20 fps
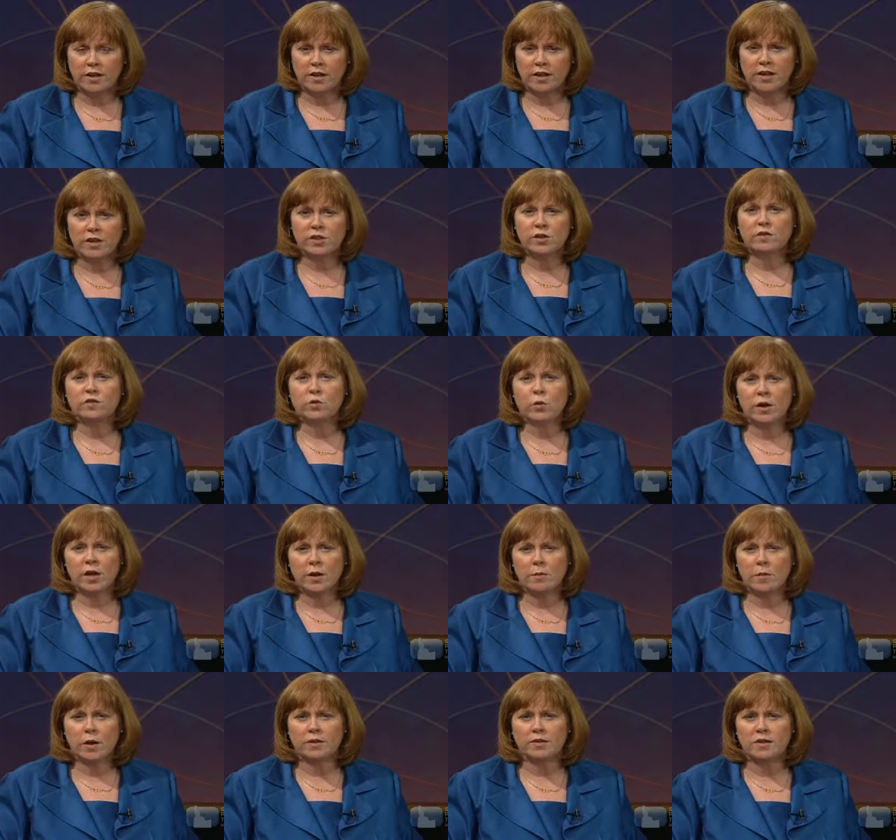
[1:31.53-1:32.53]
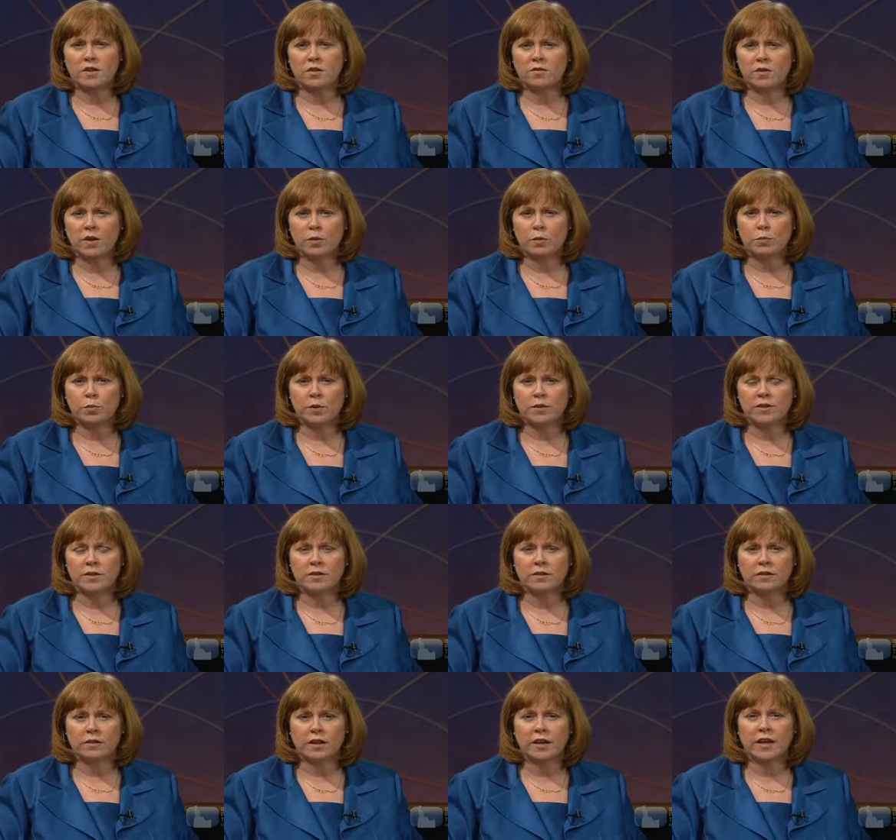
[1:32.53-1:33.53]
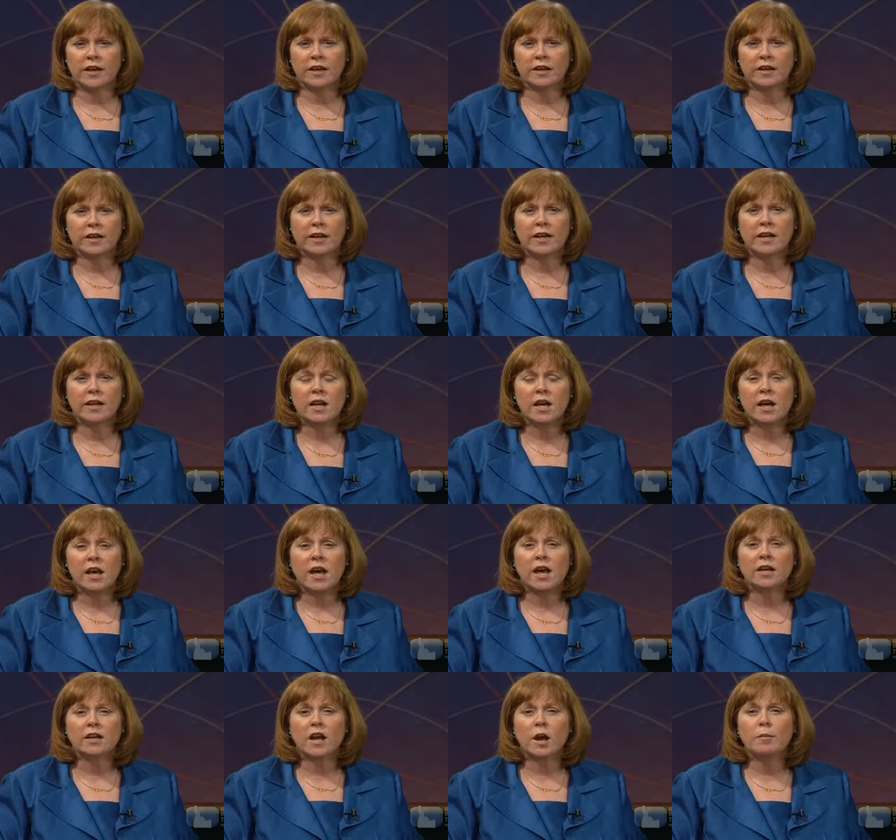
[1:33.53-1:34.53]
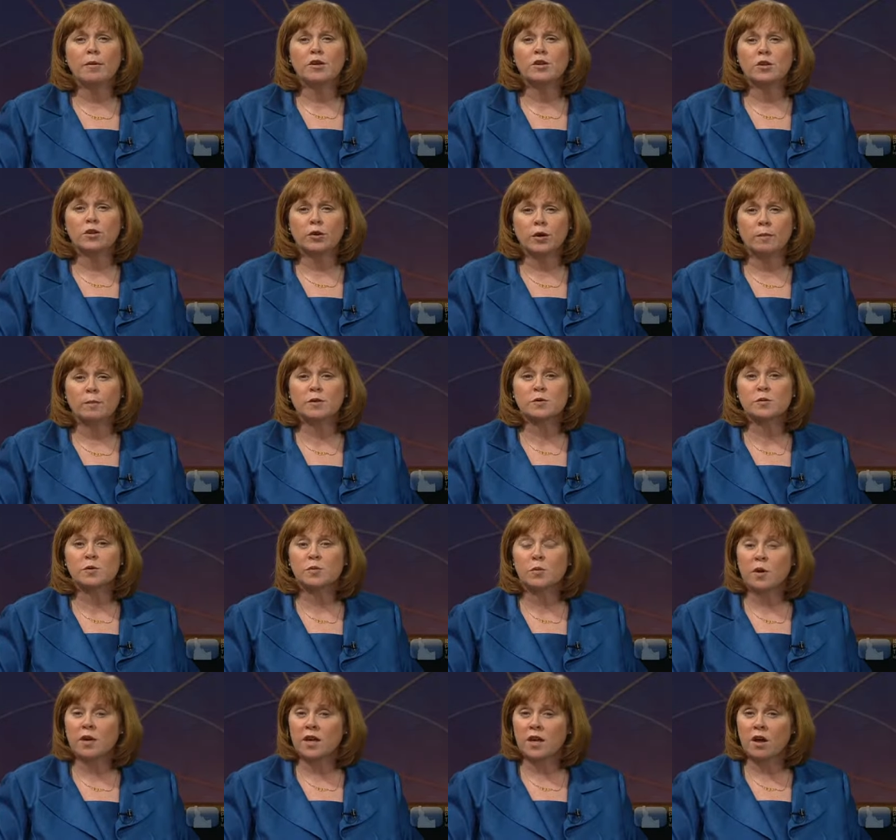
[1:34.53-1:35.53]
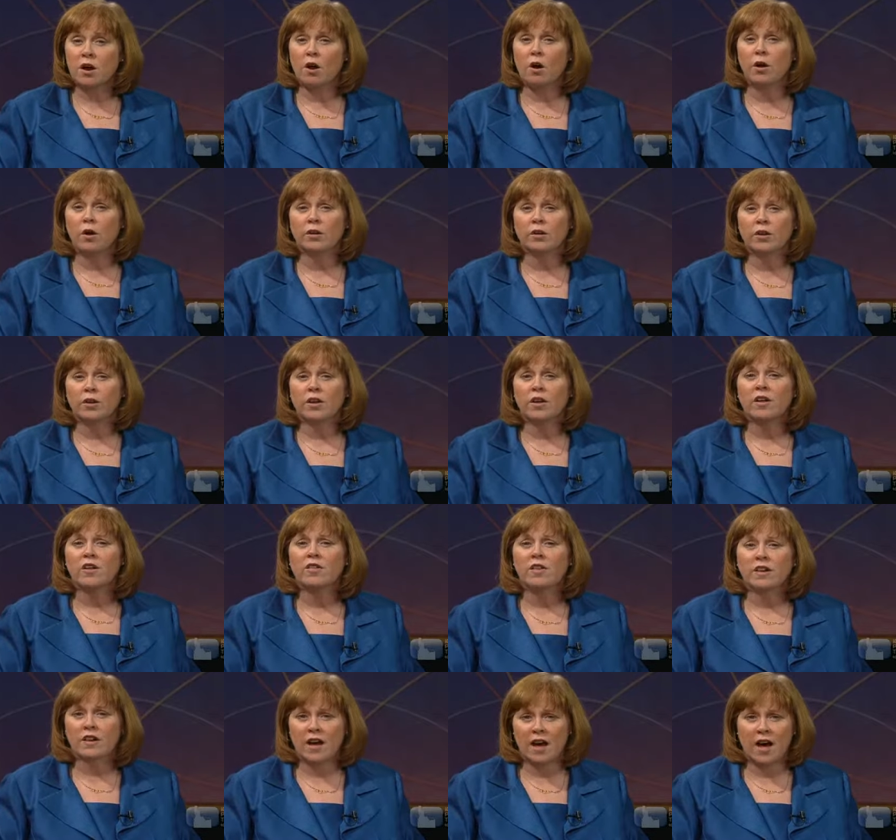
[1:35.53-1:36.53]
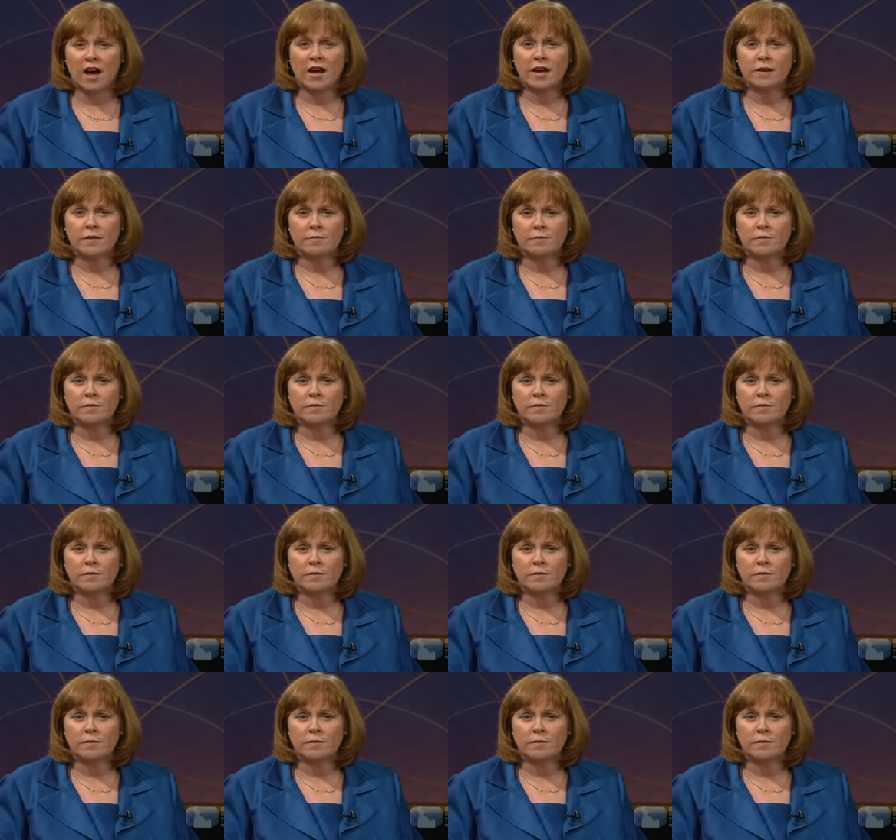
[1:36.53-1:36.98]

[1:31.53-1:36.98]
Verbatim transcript: He served 28 months in a federal prison, getting clean and coming to grips with what he called the lie.